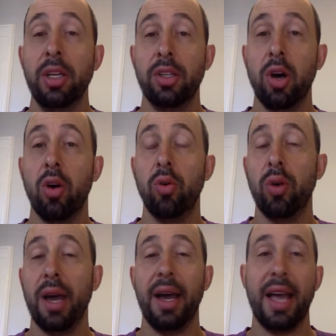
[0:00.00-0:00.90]
So
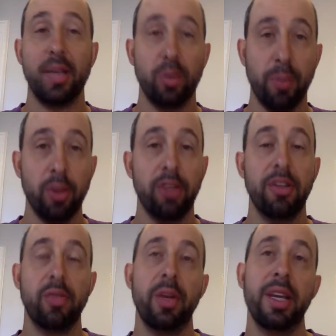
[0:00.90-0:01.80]
as with most of
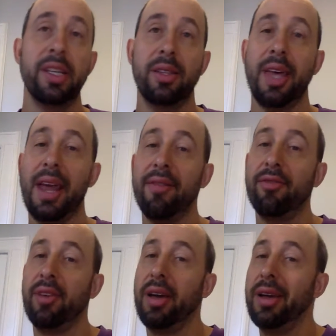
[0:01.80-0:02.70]
these readings that
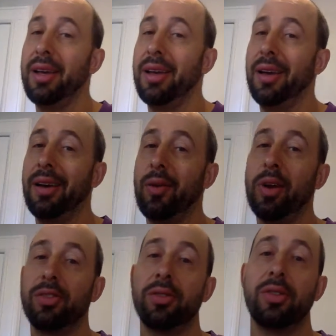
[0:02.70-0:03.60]
have
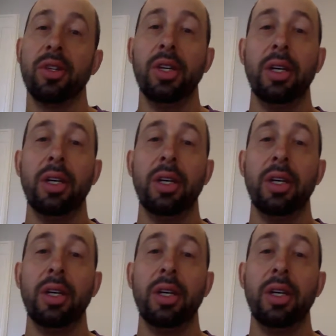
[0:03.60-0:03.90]
questions